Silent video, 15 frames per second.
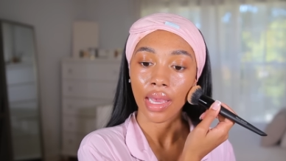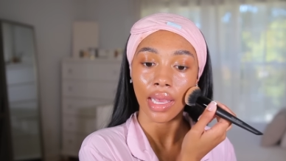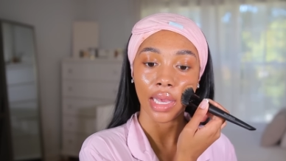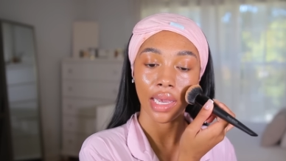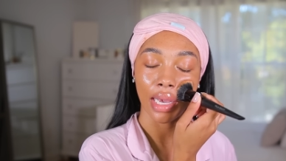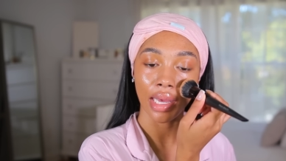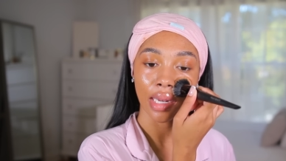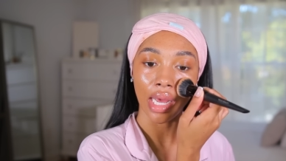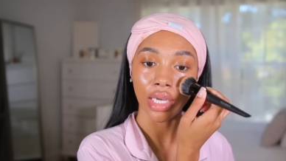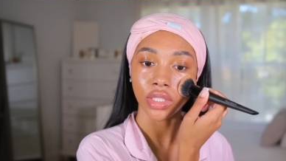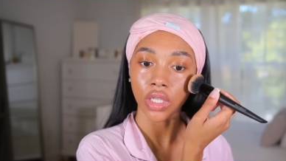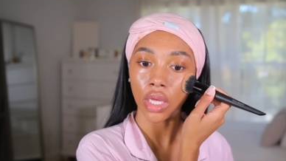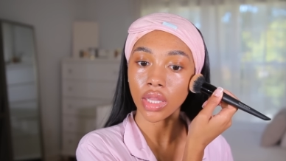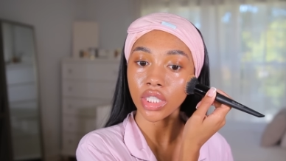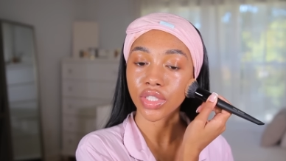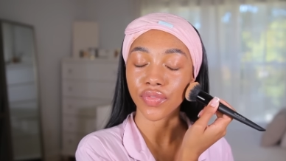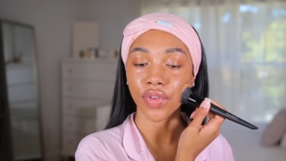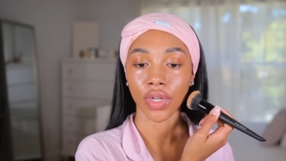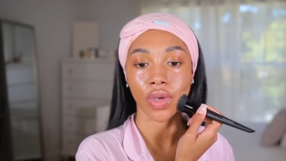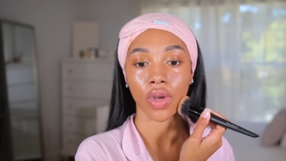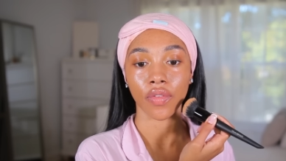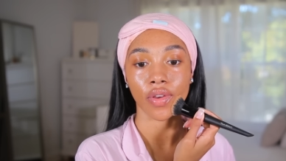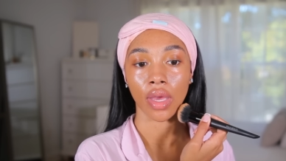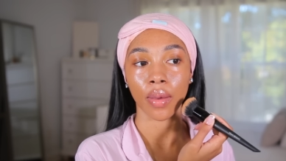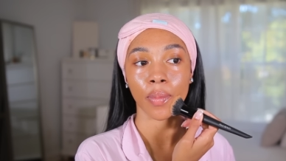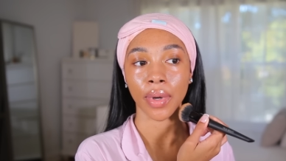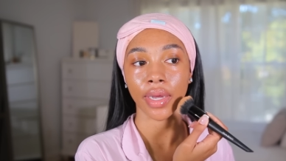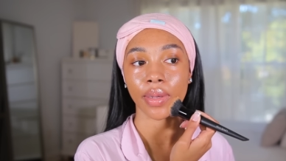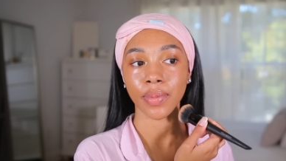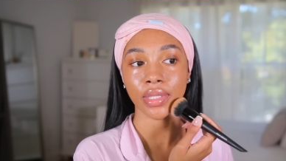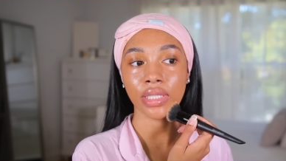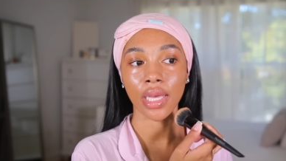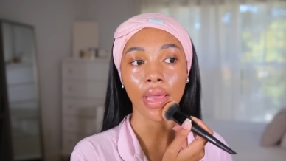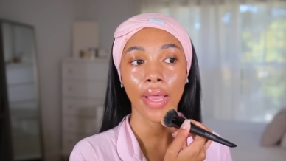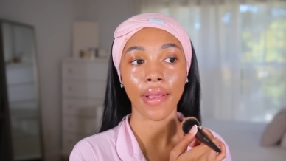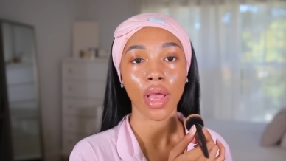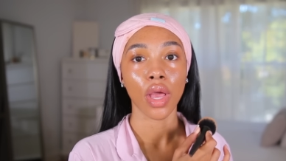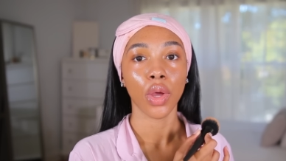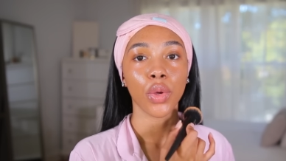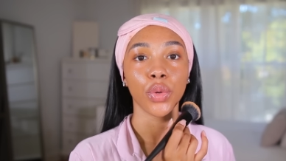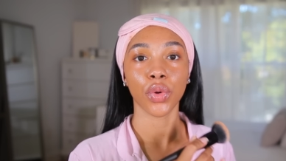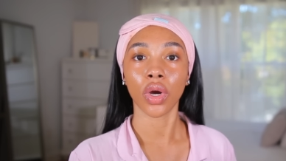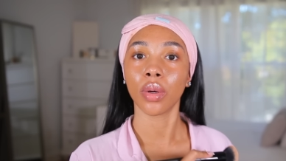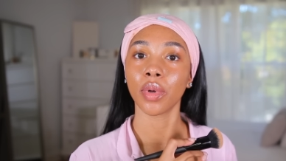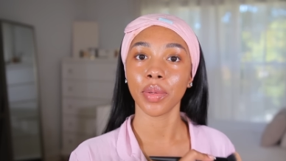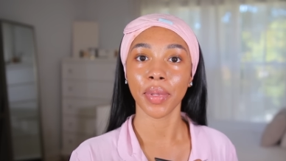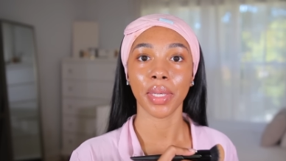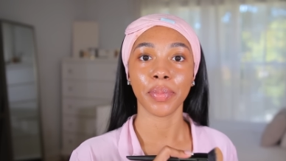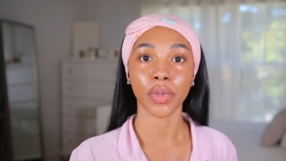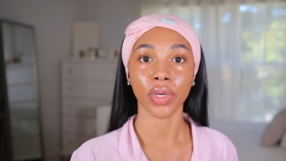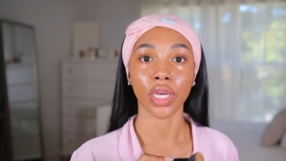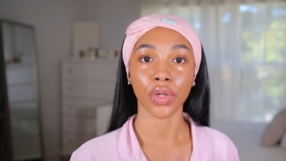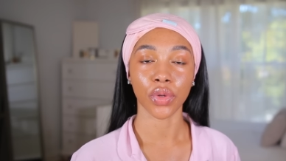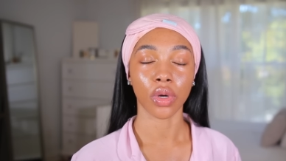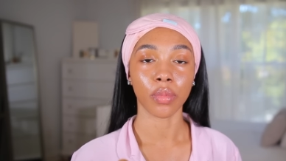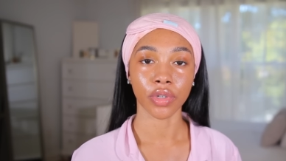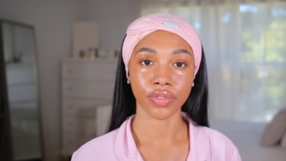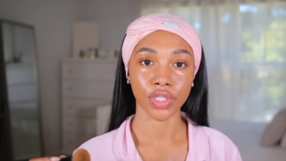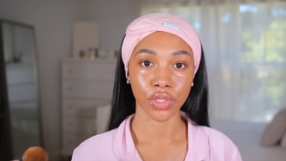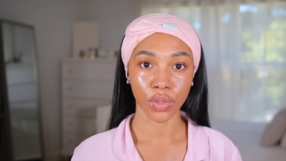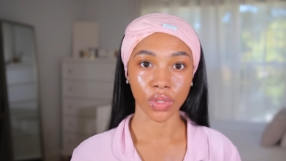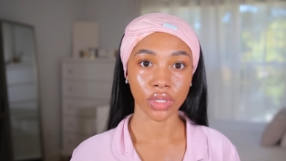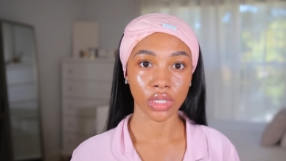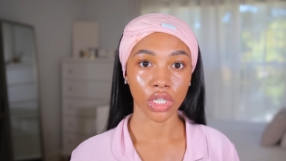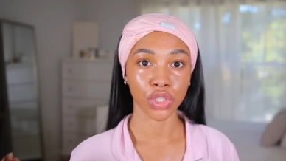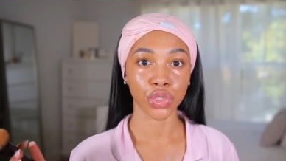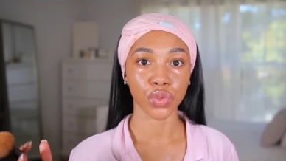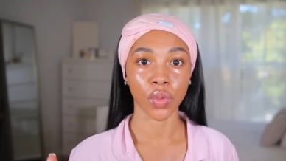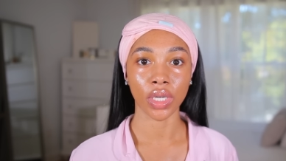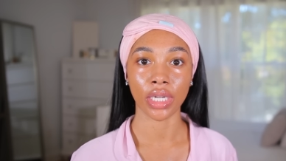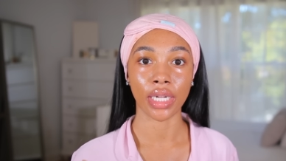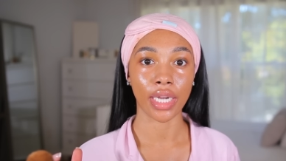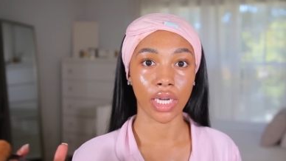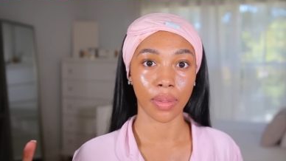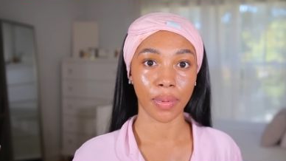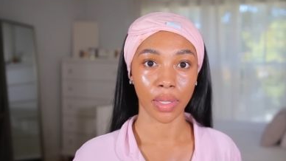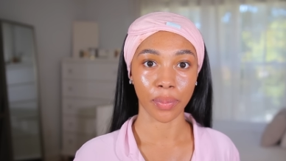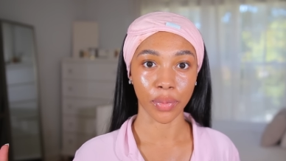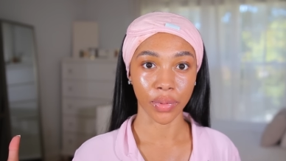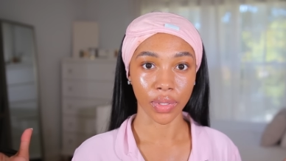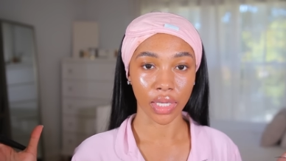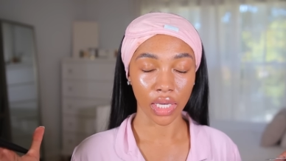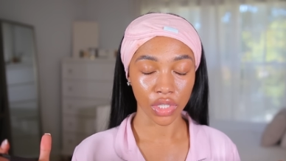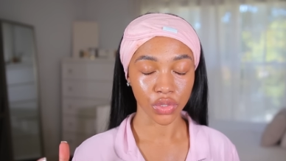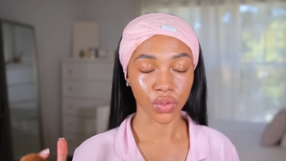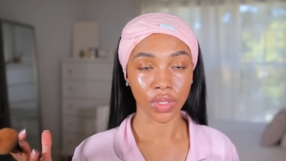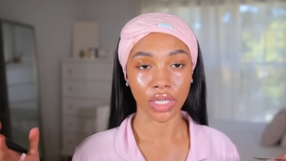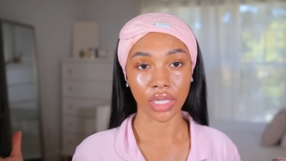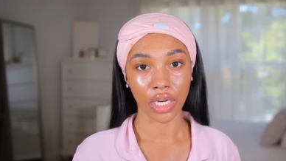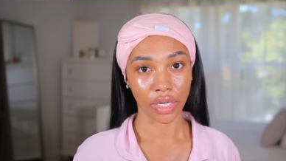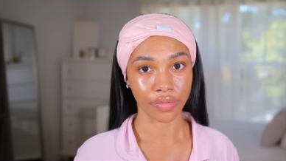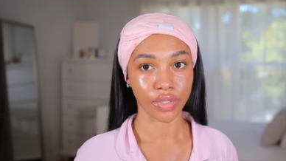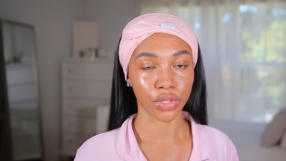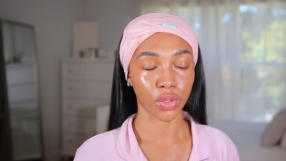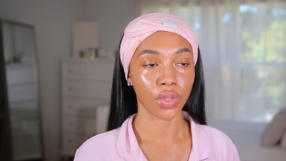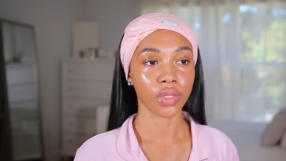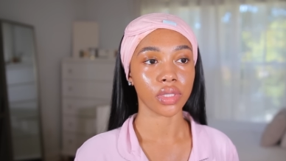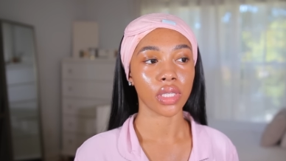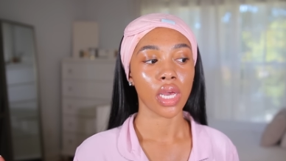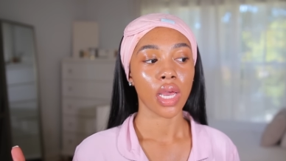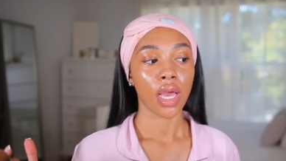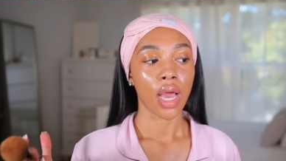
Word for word: And I saw this video of him where he was saying, normal people get normal results, extraordinary people get extraordinary results.